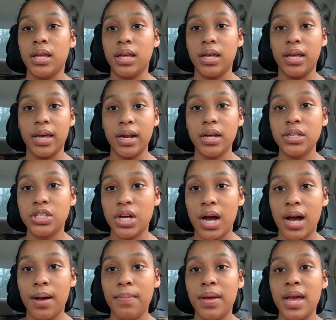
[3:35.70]
get a
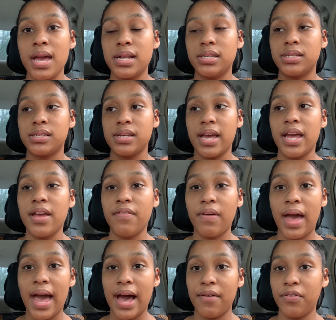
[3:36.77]
job and save
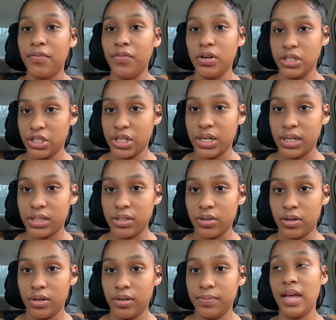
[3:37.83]
half of your checks,
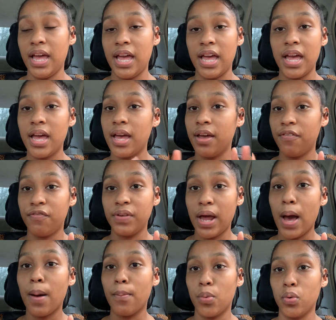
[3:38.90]
y'all, if
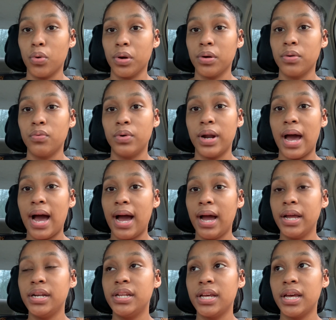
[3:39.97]
not more. What I
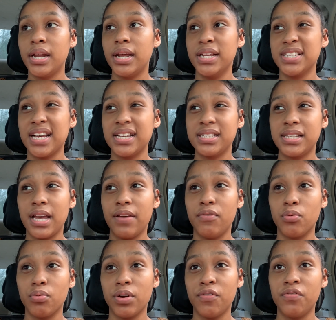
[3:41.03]
did is I saved
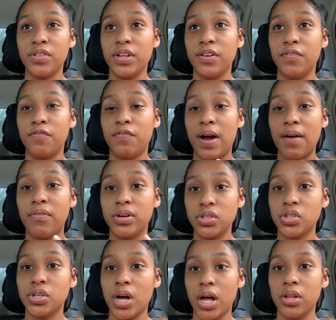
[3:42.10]
roughly
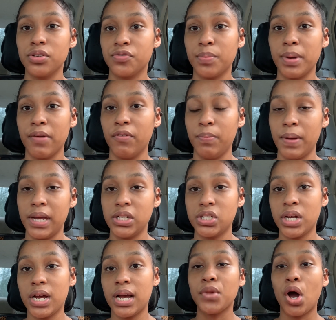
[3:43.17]
$500 from every
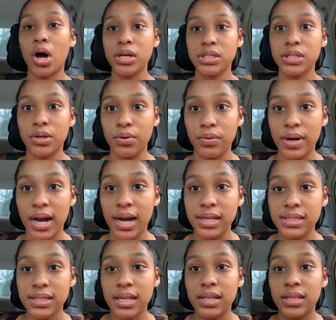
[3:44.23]
paycheck. Also,
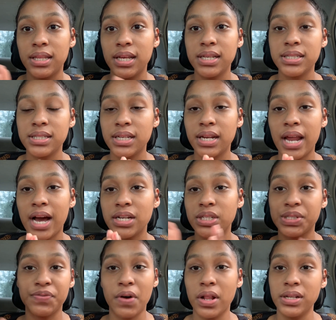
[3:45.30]
guys, this did not
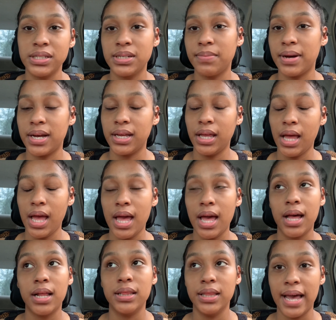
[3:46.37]
just fall into my
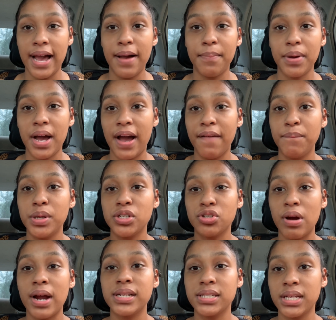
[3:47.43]
lap. I've been
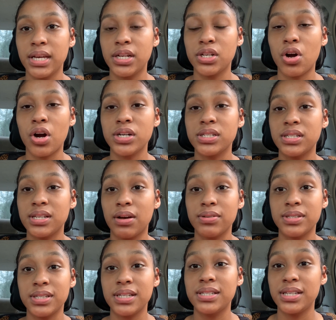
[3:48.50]
trying to get a car since I was
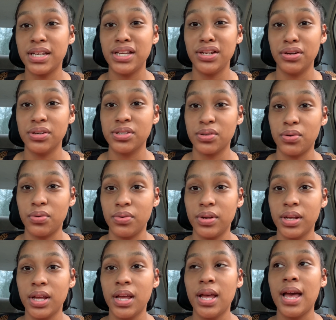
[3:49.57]
16 years old.
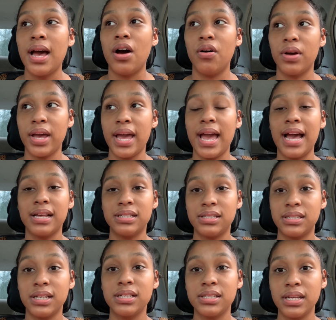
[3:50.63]
Okay, at
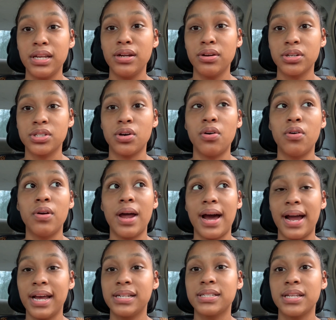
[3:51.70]
16 years old, I
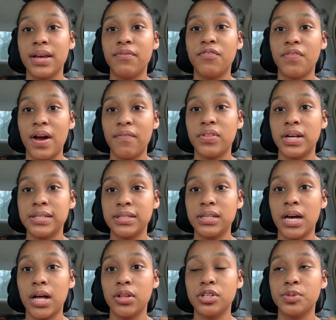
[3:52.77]
had saved
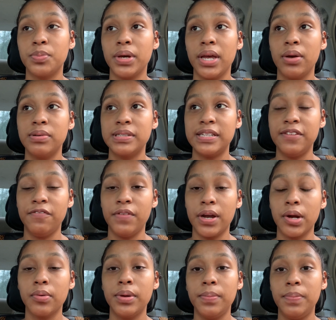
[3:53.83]
$5,000, but it was the
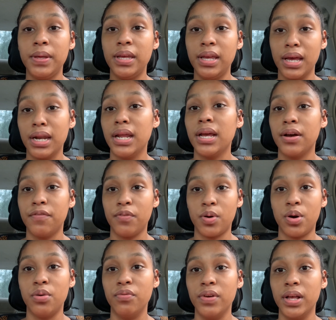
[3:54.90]
very beginning of
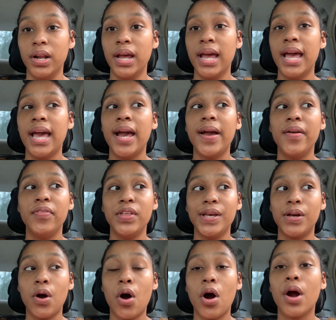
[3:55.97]
COVID, and the
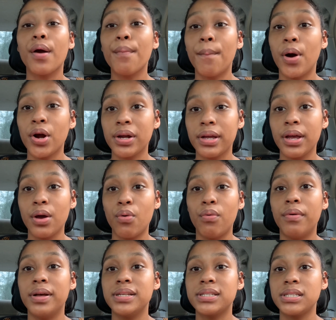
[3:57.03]
car market
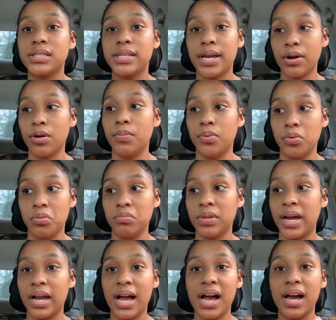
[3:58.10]
was terrible.
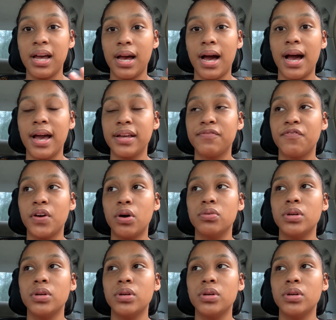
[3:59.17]
Like I felt